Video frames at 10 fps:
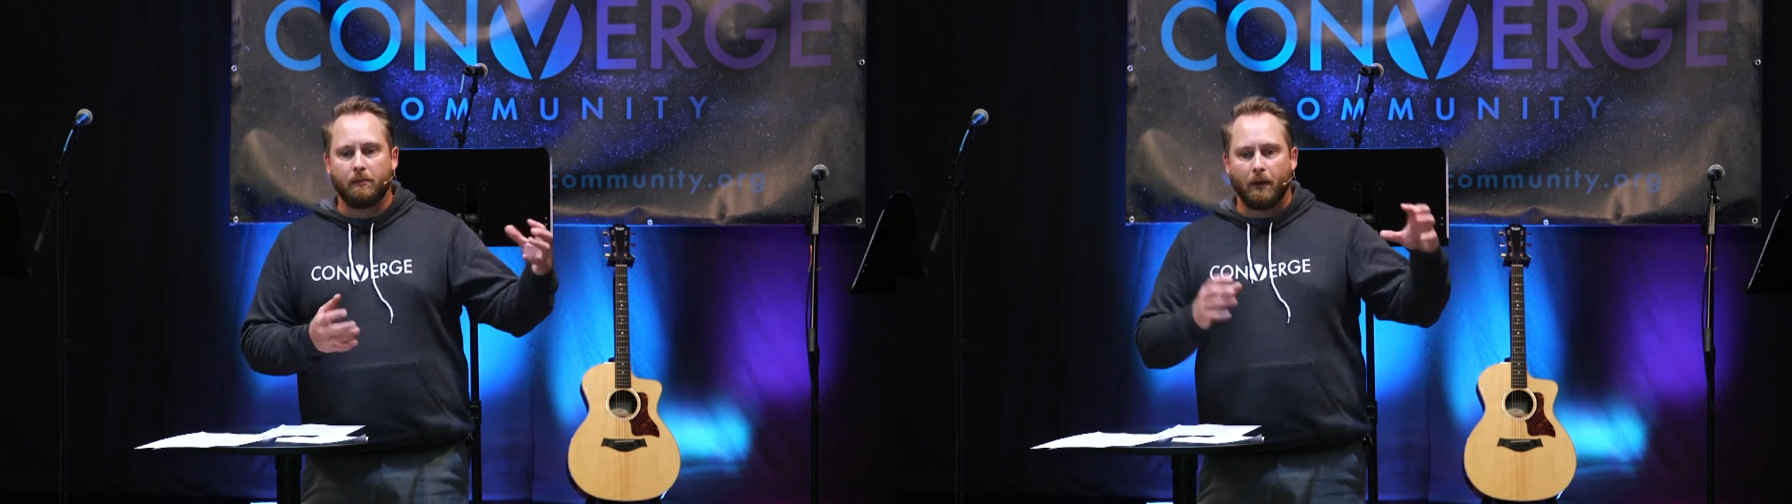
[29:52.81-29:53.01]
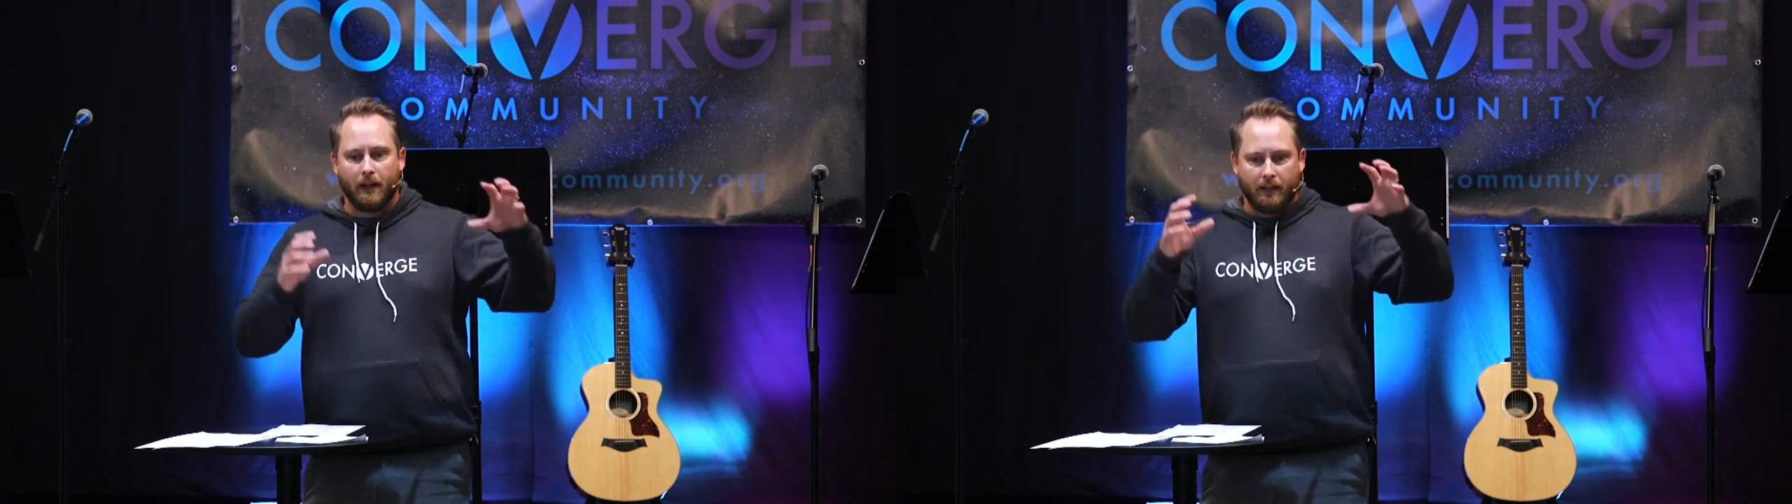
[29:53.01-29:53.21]

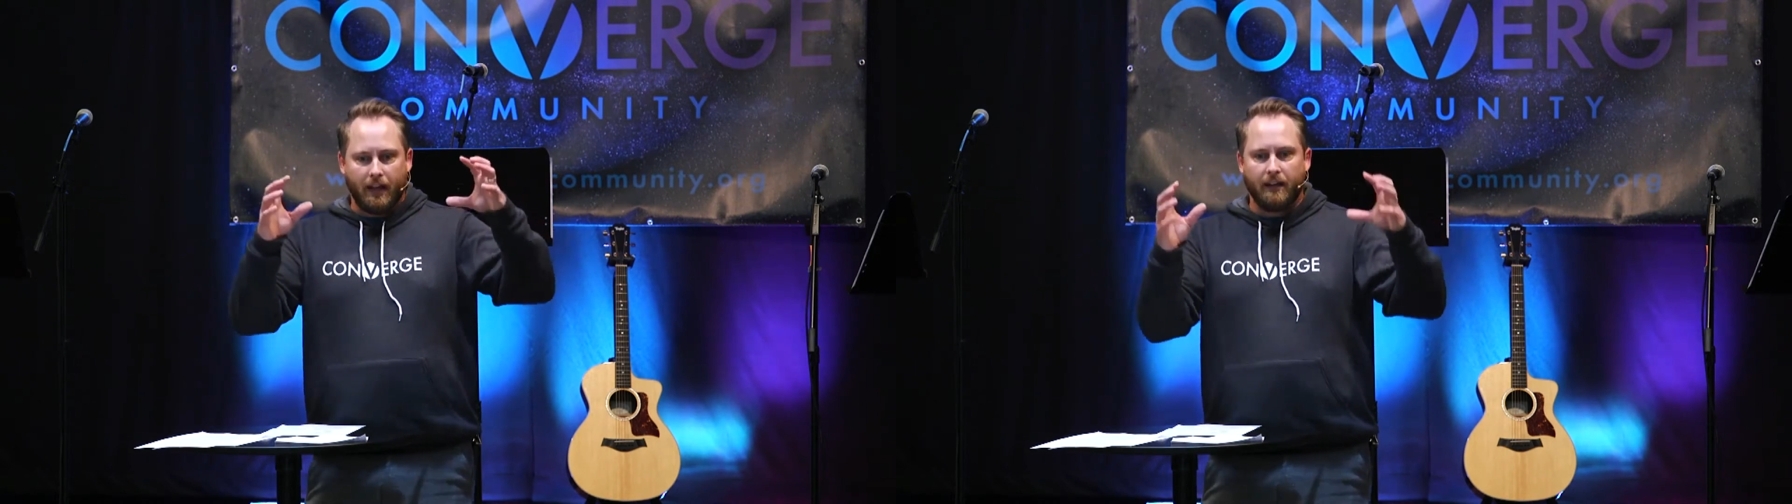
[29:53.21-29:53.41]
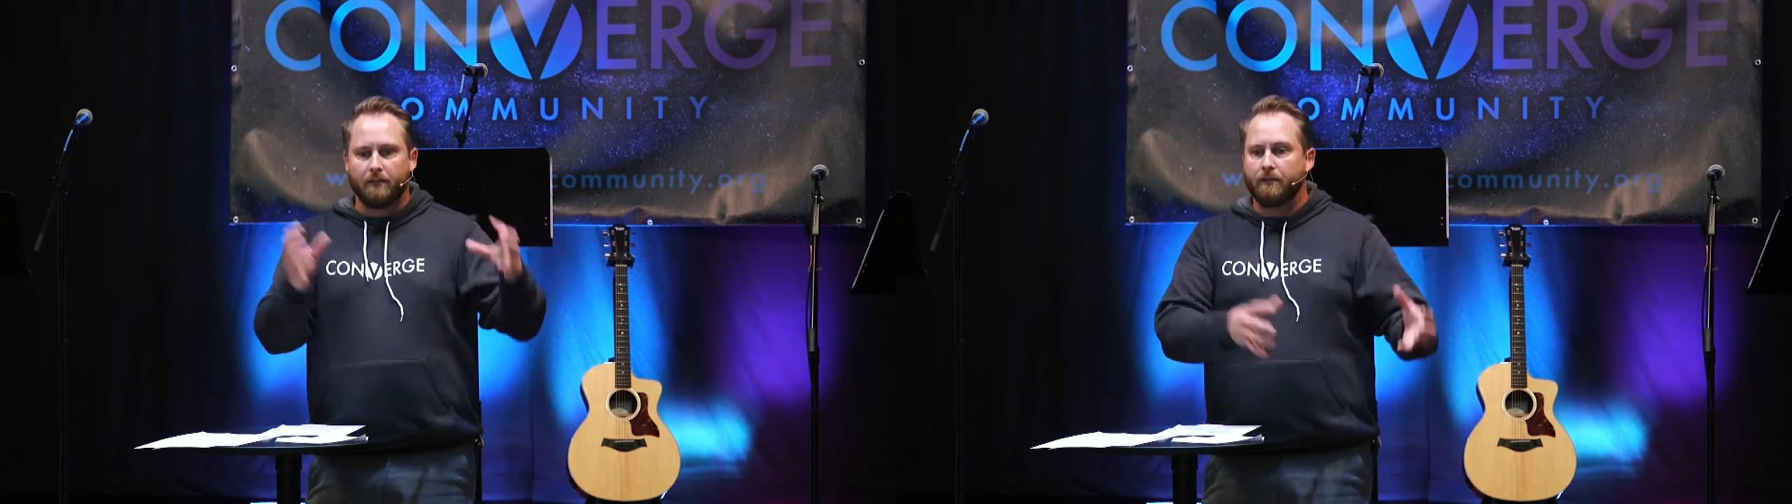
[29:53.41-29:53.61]
but
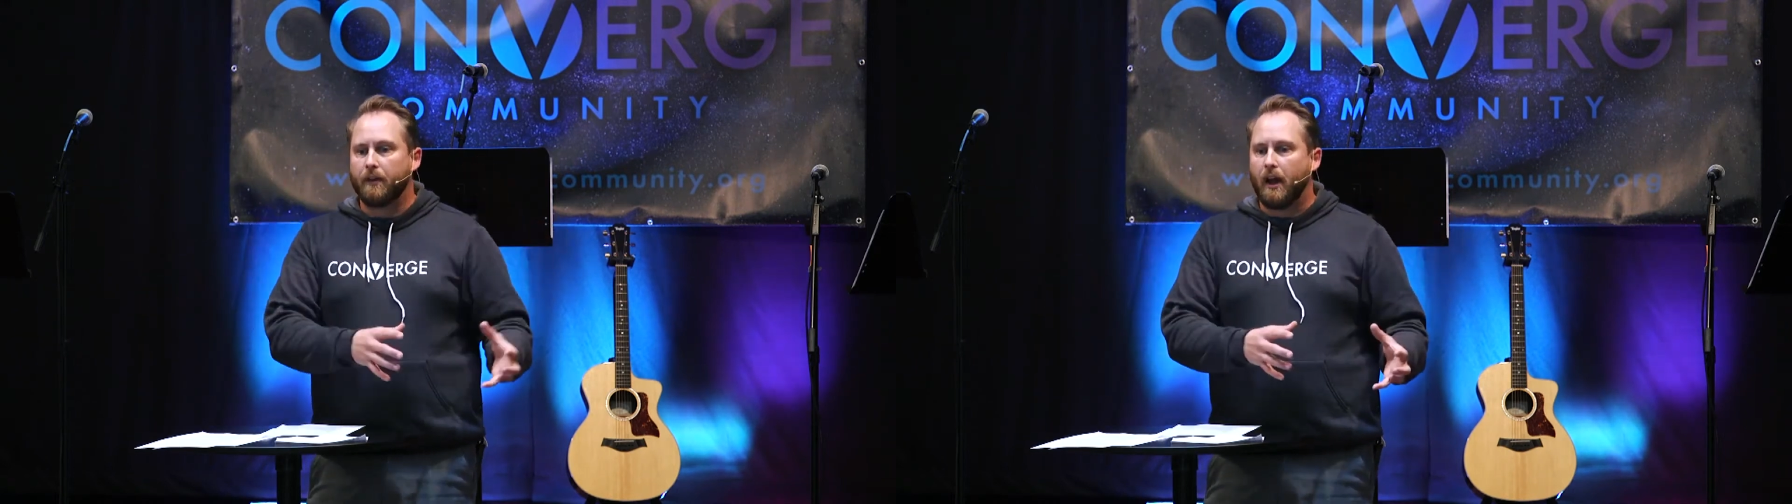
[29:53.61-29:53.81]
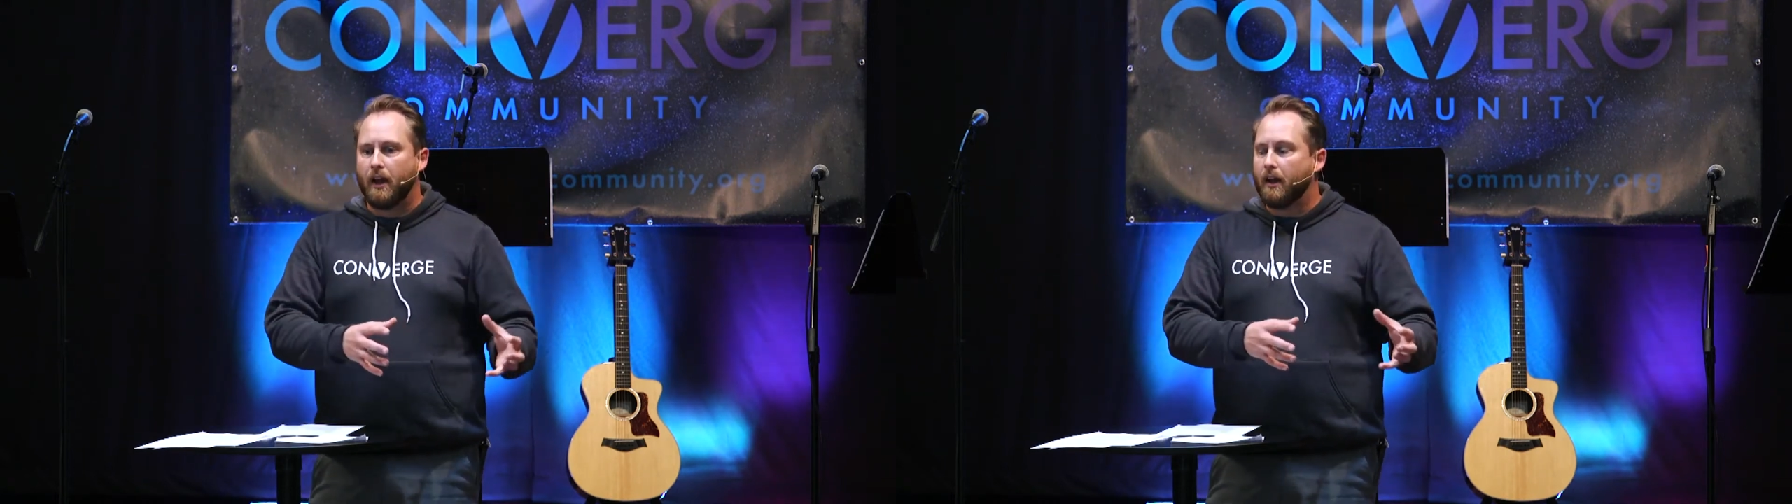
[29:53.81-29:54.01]
kind of
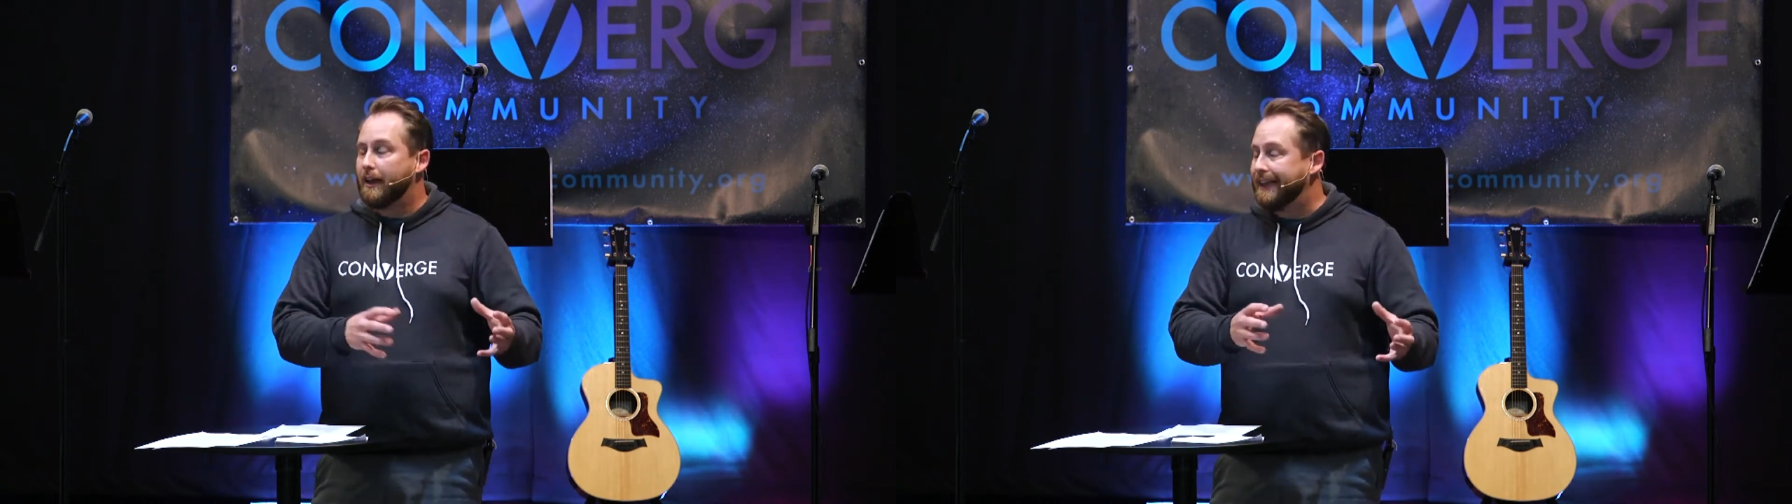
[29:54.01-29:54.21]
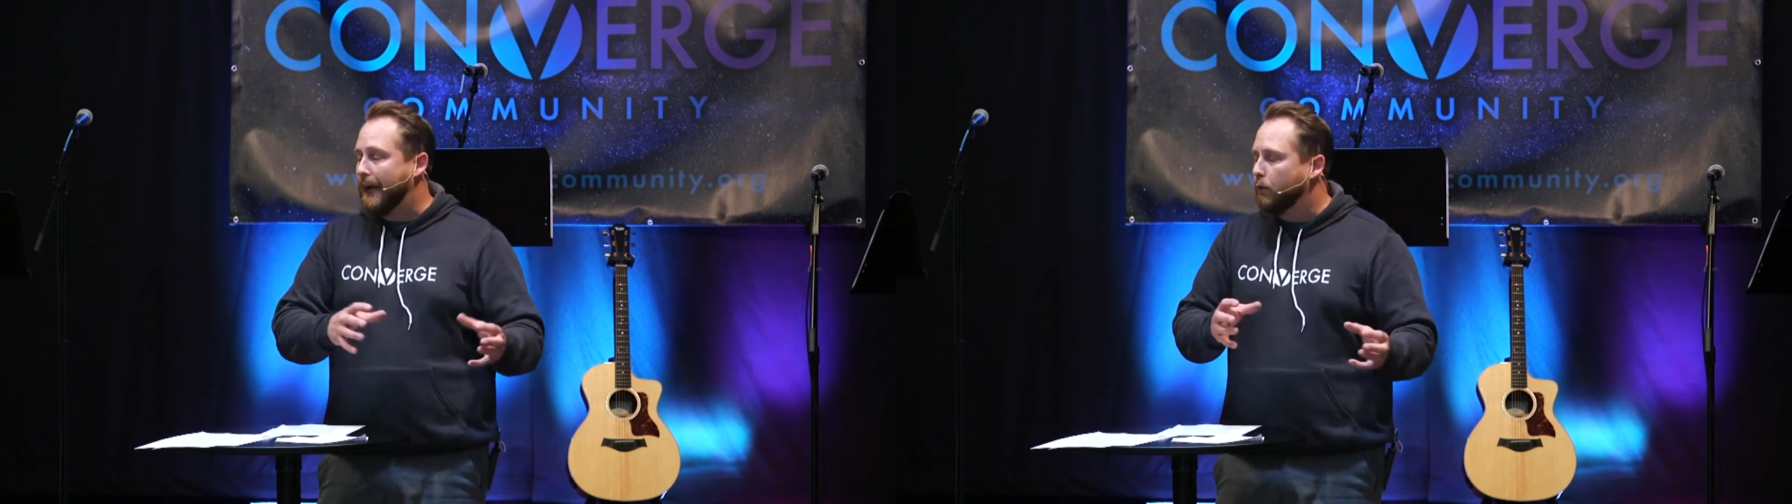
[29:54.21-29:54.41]
uh,
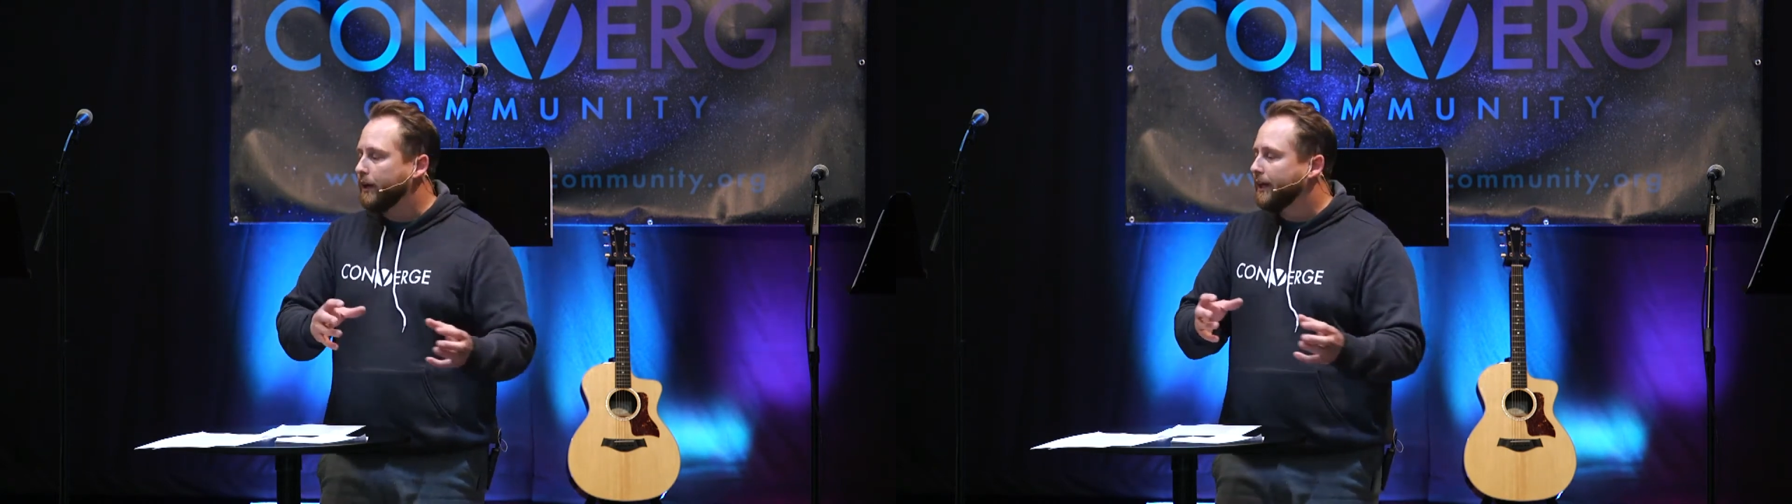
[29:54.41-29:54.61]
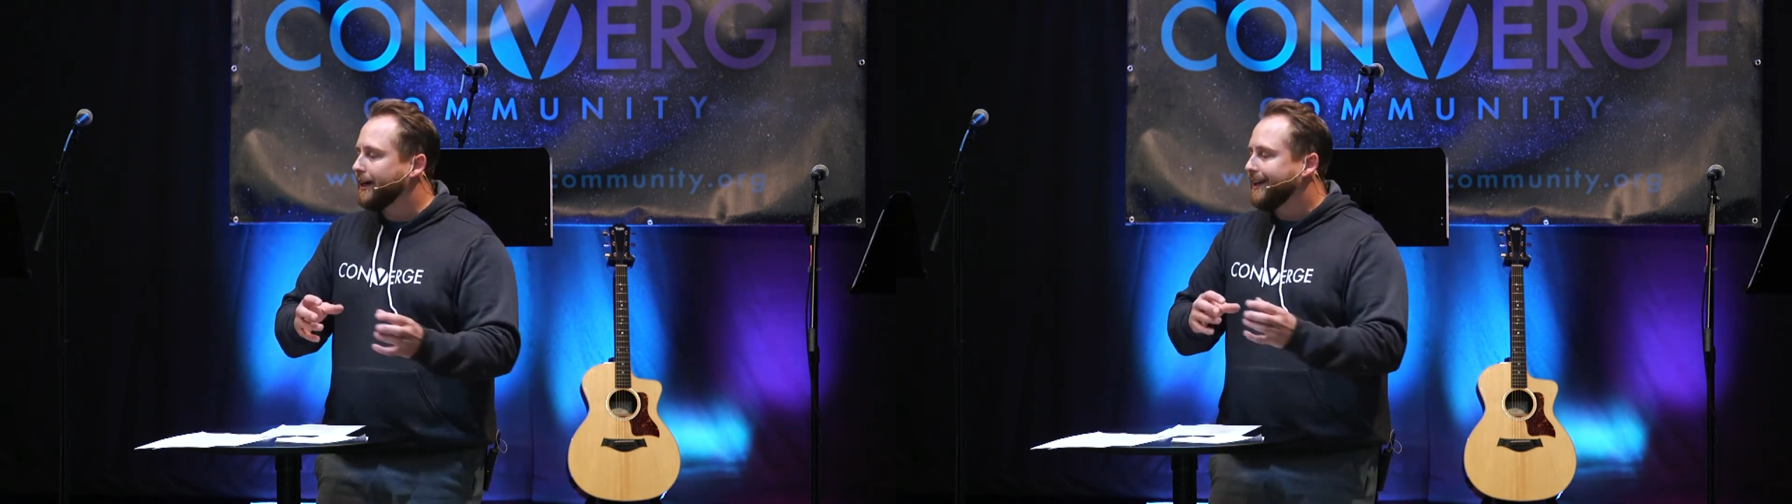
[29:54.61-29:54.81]

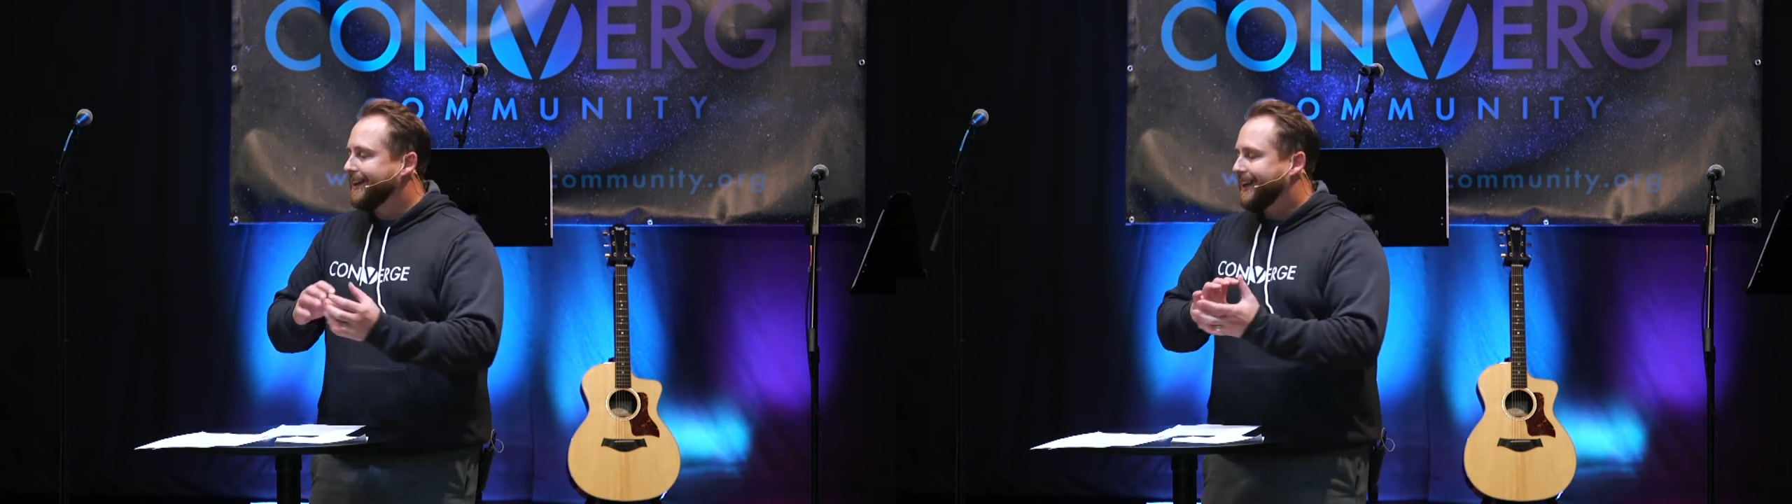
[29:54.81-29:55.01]
clouded